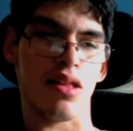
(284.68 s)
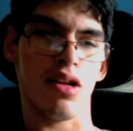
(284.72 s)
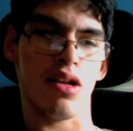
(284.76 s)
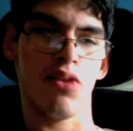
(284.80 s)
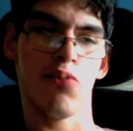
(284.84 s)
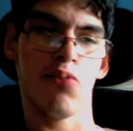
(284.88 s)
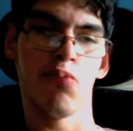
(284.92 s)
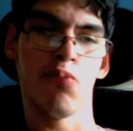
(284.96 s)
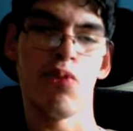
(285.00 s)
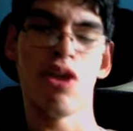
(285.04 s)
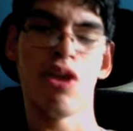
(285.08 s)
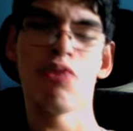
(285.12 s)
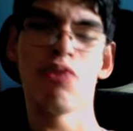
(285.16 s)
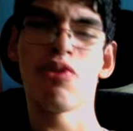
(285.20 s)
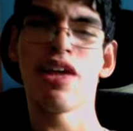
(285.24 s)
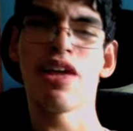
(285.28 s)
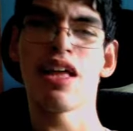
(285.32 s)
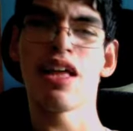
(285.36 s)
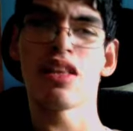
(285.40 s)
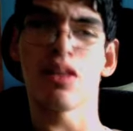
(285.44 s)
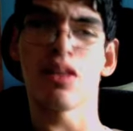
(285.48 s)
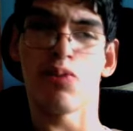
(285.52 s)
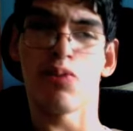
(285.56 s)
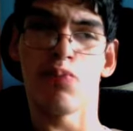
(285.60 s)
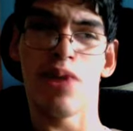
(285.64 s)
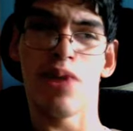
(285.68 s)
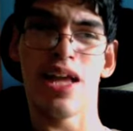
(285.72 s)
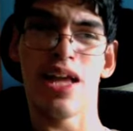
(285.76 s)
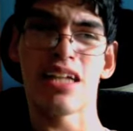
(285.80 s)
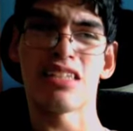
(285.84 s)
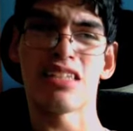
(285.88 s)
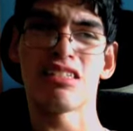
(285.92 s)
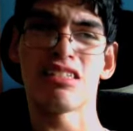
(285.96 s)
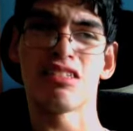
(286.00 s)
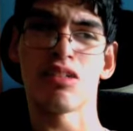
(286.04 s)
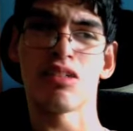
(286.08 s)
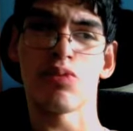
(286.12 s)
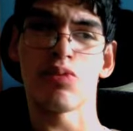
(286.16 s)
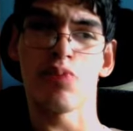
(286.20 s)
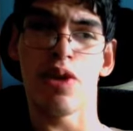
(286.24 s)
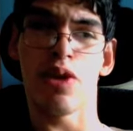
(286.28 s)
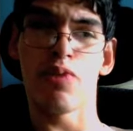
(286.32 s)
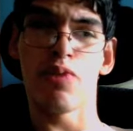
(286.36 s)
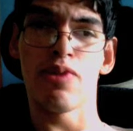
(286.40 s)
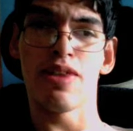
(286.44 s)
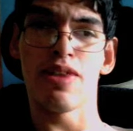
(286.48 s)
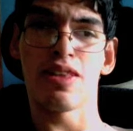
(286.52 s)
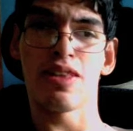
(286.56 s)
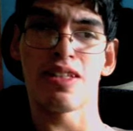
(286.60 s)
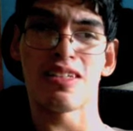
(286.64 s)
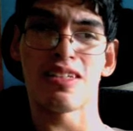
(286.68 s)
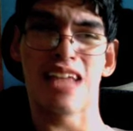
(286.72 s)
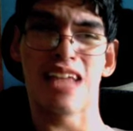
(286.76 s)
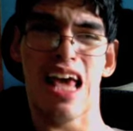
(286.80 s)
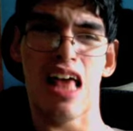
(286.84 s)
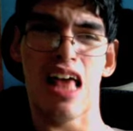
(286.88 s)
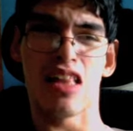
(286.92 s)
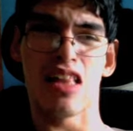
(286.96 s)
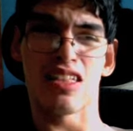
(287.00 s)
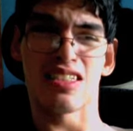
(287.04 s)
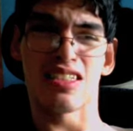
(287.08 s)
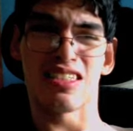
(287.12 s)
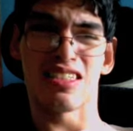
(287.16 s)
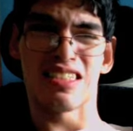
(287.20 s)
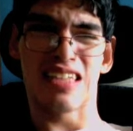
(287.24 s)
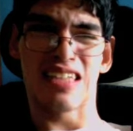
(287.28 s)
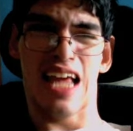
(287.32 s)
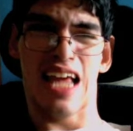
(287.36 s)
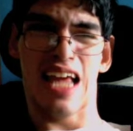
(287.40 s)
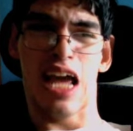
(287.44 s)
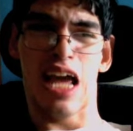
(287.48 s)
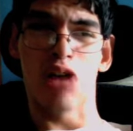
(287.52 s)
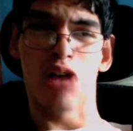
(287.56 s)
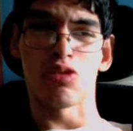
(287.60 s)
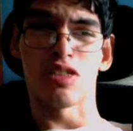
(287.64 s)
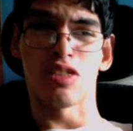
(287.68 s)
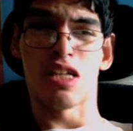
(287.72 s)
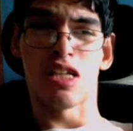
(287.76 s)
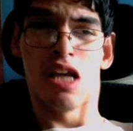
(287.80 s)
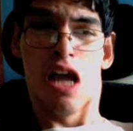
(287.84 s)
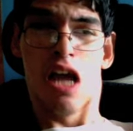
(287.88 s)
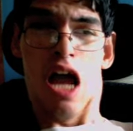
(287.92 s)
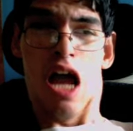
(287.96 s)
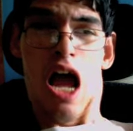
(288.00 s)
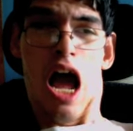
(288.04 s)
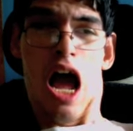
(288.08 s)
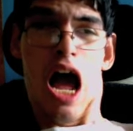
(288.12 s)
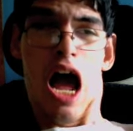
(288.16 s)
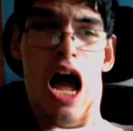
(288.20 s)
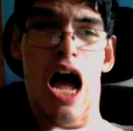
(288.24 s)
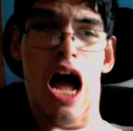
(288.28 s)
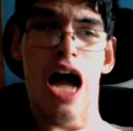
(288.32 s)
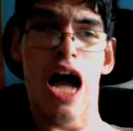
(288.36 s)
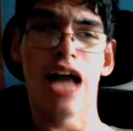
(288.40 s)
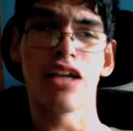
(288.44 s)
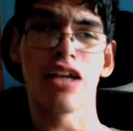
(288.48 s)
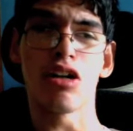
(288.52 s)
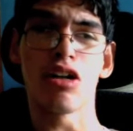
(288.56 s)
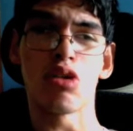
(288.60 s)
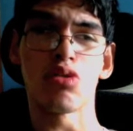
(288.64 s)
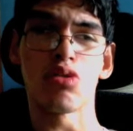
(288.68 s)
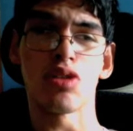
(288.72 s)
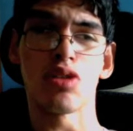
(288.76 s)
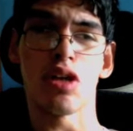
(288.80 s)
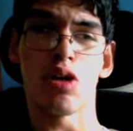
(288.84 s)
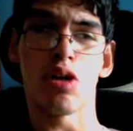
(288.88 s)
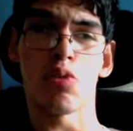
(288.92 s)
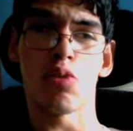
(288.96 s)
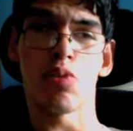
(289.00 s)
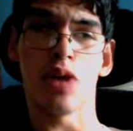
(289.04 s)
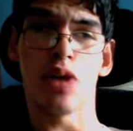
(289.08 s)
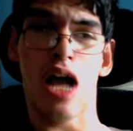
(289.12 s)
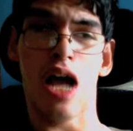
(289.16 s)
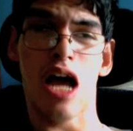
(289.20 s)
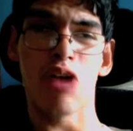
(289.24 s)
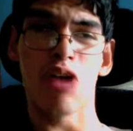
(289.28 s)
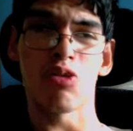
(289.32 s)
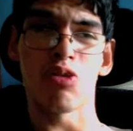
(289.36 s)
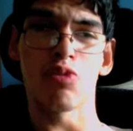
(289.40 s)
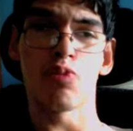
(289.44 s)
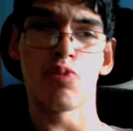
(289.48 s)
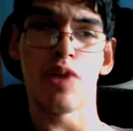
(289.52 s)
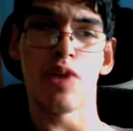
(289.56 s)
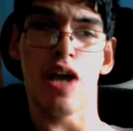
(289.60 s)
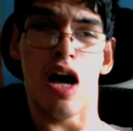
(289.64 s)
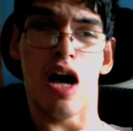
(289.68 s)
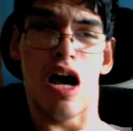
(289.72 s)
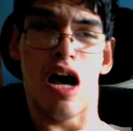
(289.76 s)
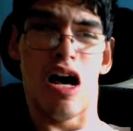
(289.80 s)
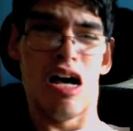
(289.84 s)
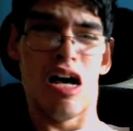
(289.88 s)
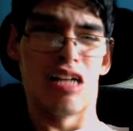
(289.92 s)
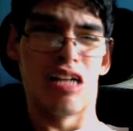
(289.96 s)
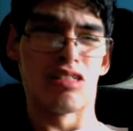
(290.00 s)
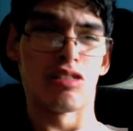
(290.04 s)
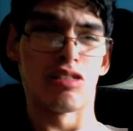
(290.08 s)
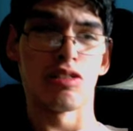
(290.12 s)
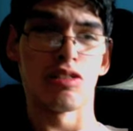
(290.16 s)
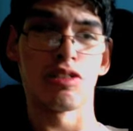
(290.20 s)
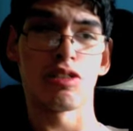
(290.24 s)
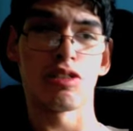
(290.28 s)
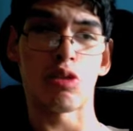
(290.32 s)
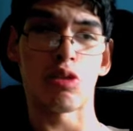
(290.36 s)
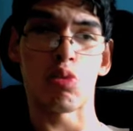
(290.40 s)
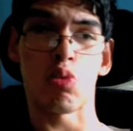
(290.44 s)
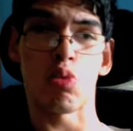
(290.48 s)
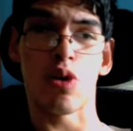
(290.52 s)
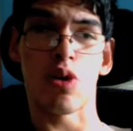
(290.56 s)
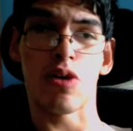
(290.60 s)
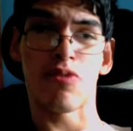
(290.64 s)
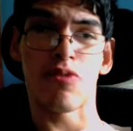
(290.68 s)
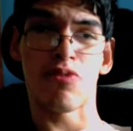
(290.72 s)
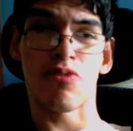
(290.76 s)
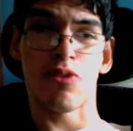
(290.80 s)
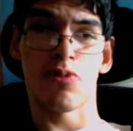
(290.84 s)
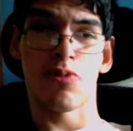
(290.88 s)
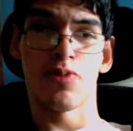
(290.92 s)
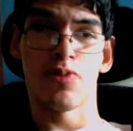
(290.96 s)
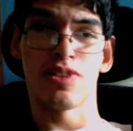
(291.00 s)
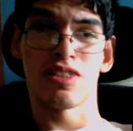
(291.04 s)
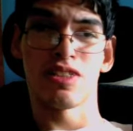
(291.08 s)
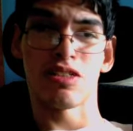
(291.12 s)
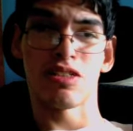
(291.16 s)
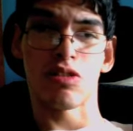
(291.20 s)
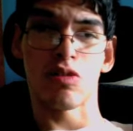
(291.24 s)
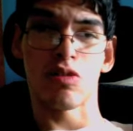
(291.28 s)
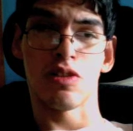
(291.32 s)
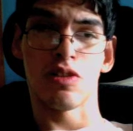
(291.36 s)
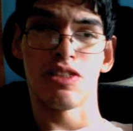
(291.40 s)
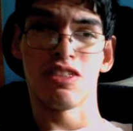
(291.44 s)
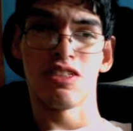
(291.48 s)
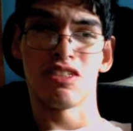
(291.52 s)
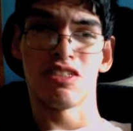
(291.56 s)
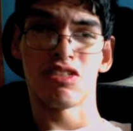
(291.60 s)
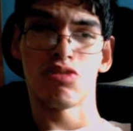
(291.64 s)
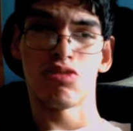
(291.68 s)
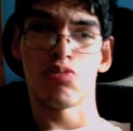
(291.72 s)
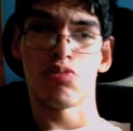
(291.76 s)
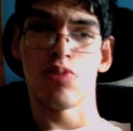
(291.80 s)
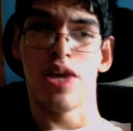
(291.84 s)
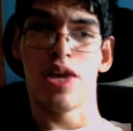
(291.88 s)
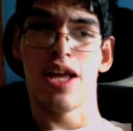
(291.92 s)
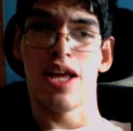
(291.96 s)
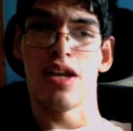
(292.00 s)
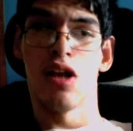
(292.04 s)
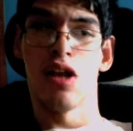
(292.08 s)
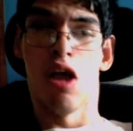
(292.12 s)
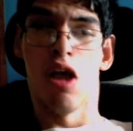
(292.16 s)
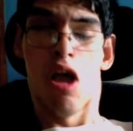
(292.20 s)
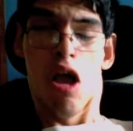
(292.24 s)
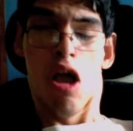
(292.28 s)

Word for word: Maybe as a manager, maybe as a talent scout. I don't know, but I would be honored to work for Mr. Lee Soo Man.